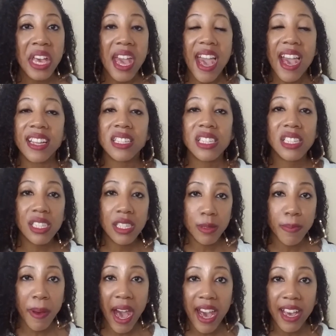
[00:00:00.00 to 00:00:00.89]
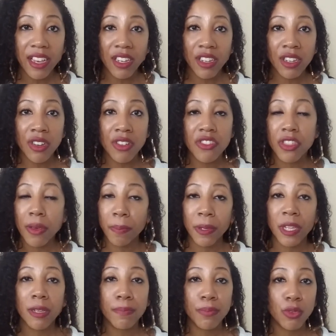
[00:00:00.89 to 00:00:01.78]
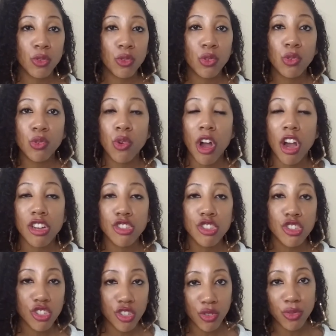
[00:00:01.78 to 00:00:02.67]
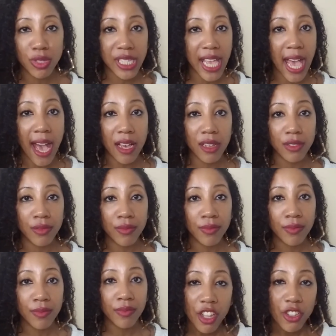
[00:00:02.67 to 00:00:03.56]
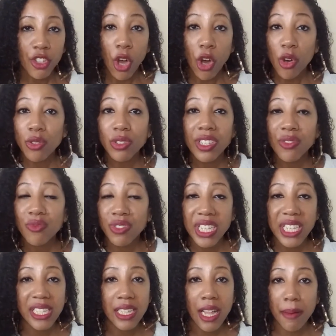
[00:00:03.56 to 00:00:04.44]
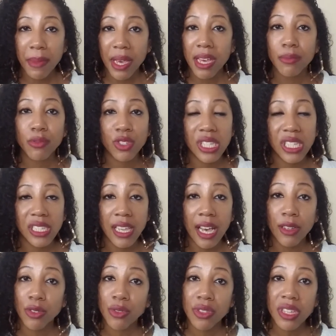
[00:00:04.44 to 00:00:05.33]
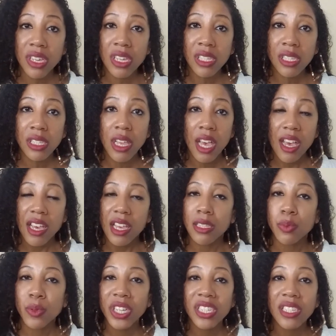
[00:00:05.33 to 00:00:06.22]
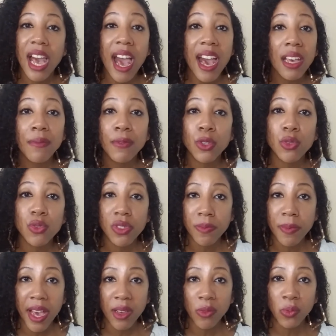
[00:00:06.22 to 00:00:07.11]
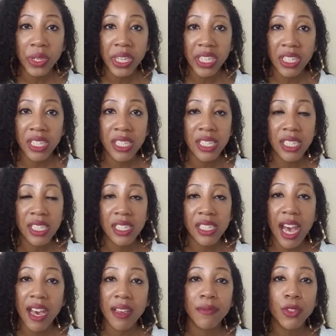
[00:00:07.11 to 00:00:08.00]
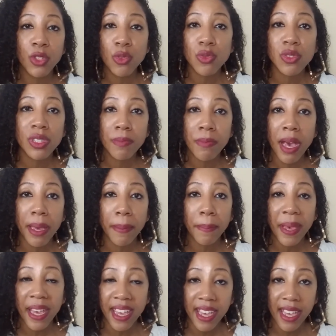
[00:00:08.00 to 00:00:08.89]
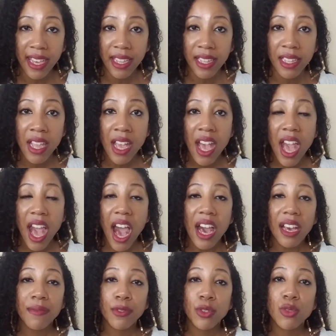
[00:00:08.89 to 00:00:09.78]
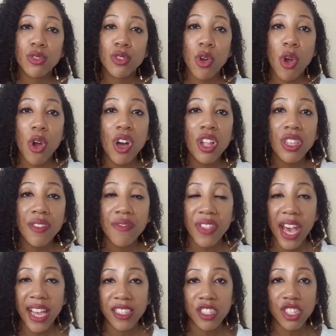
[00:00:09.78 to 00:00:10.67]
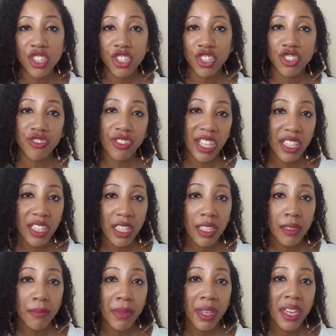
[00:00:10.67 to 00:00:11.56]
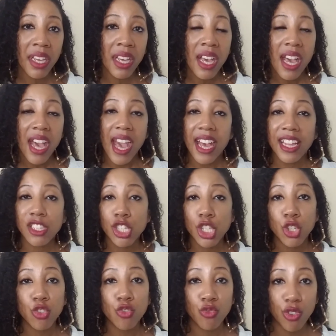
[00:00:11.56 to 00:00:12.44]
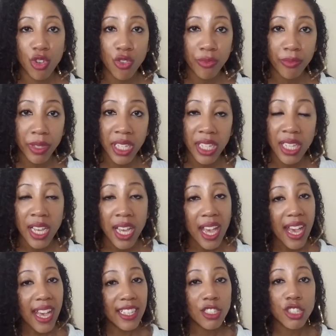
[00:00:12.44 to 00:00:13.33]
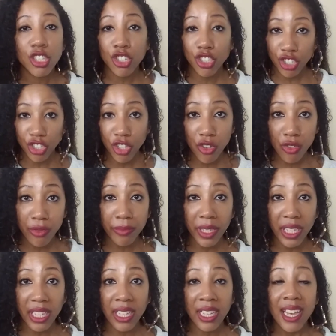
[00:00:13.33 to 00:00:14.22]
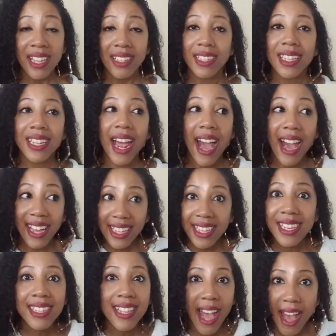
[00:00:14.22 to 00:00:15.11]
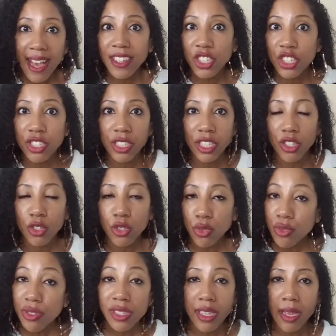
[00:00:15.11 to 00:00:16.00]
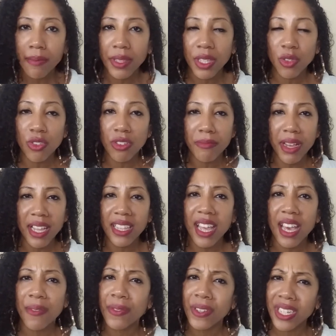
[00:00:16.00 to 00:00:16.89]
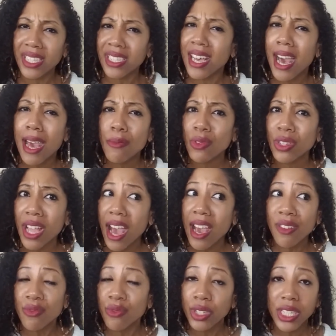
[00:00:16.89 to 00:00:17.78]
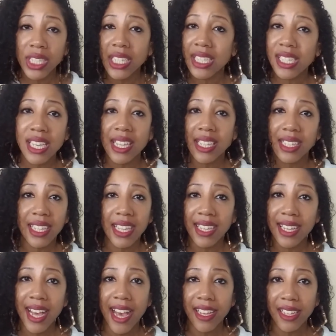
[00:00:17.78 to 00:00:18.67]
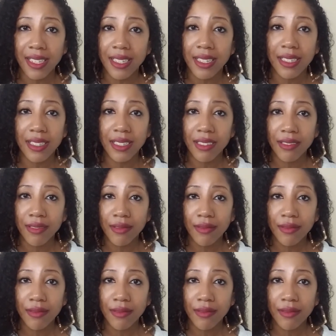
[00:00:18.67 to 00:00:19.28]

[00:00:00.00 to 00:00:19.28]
and inspire the people who are so down. The only reason I'm able to tell you this is because I've used my weaknesses, I've used my pain, I've used all of that to strengthen me and to grow me and to show me that I can actually do something with my life at a time when I really didn't think I could.